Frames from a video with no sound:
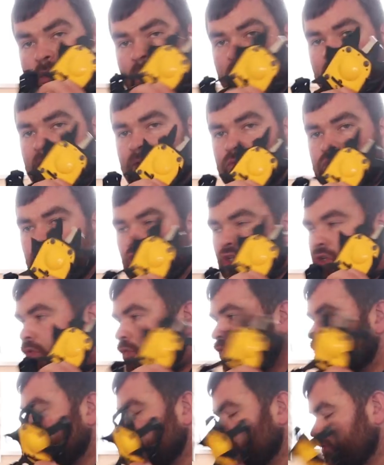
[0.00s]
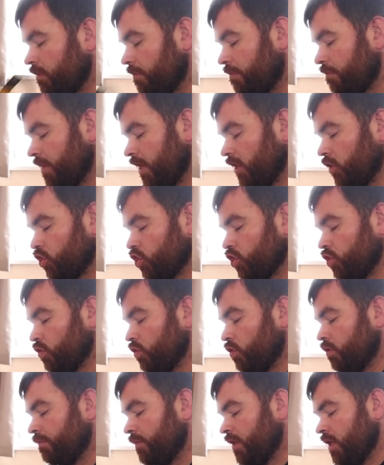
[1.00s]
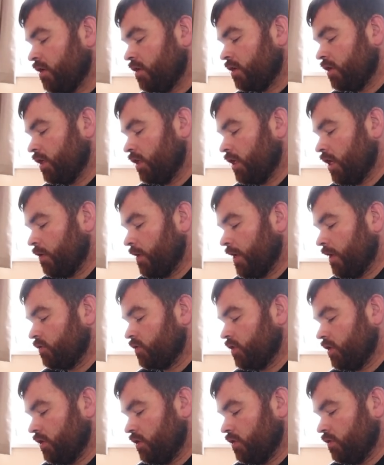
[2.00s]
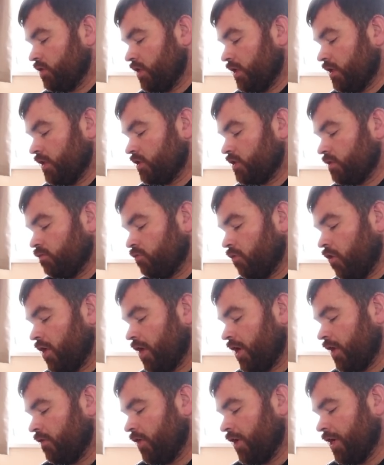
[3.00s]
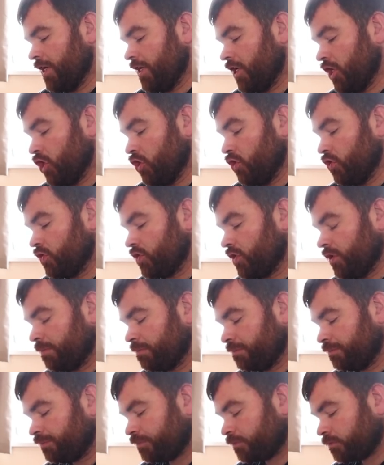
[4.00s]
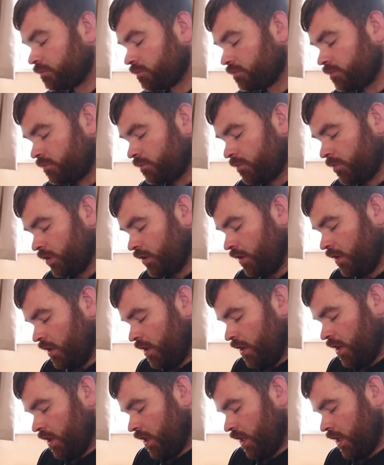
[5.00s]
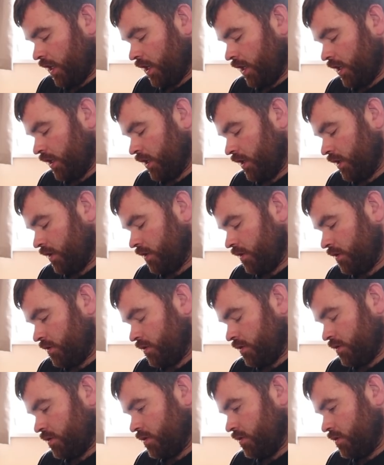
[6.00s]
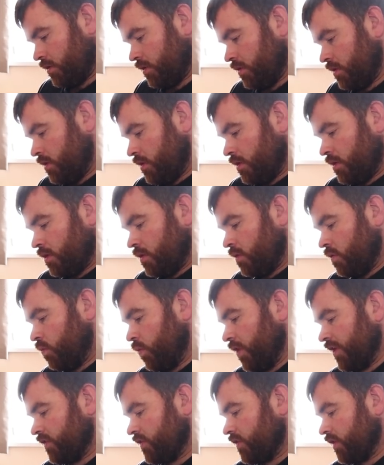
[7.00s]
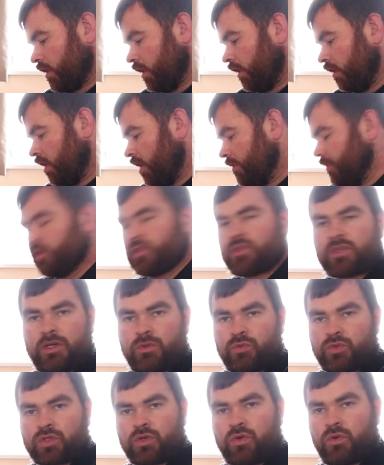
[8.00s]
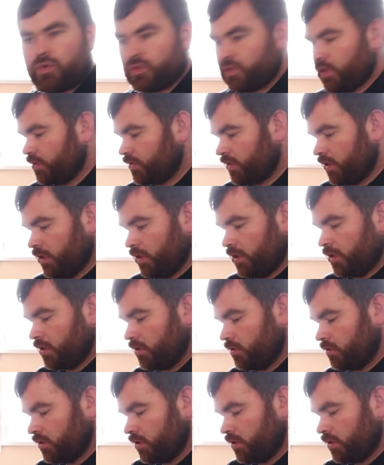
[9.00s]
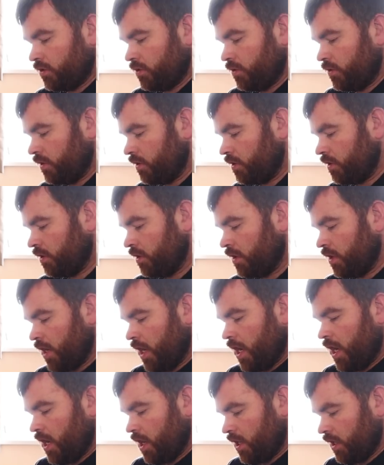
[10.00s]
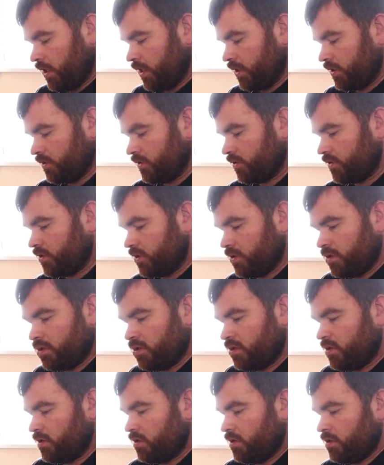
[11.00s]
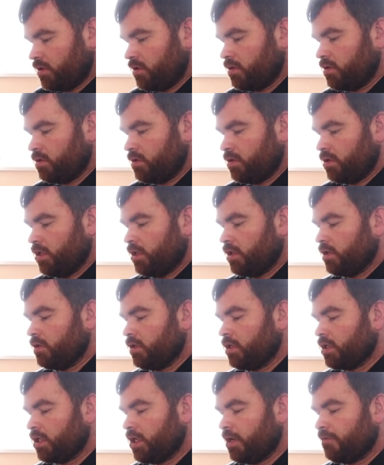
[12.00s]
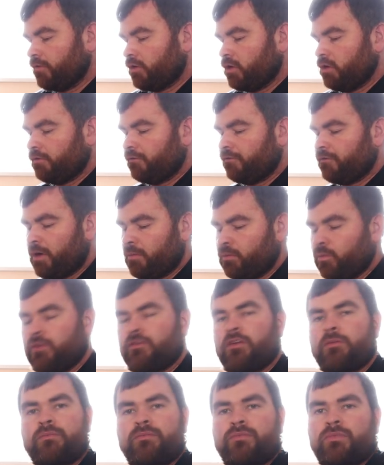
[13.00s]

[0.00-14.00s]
knowing how to use it. So make sure you know how to use it. There's some really, really good uh, winter climbing skills courses that you can do and you know you can have good fun with them